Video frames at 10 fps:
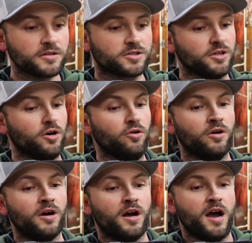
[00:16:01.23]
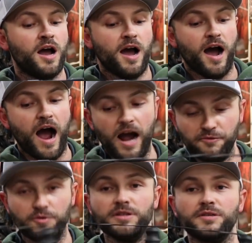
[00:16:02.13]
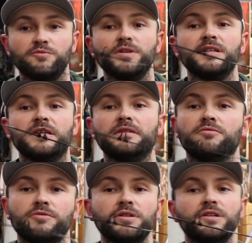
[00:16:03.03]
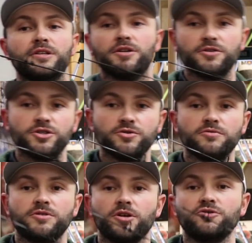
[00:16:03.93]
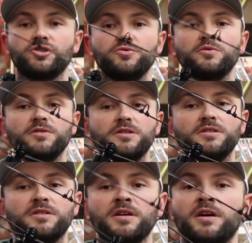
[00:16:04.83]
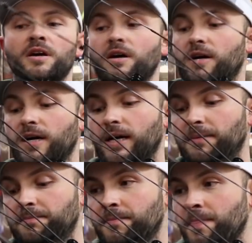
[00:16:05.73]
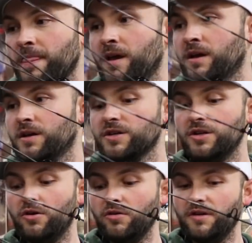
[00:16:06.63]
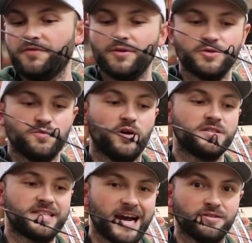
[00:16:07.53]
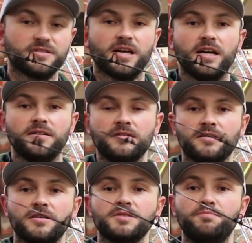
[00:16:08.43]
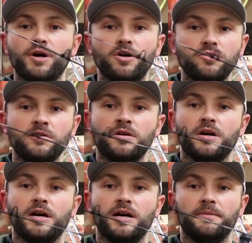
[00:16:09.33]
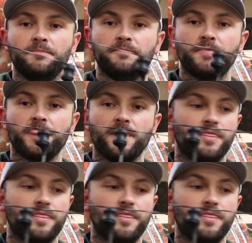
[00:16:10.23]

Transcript: So I really, really, really encourage you to go shoot one of these. You know, if there was one downside to this bow,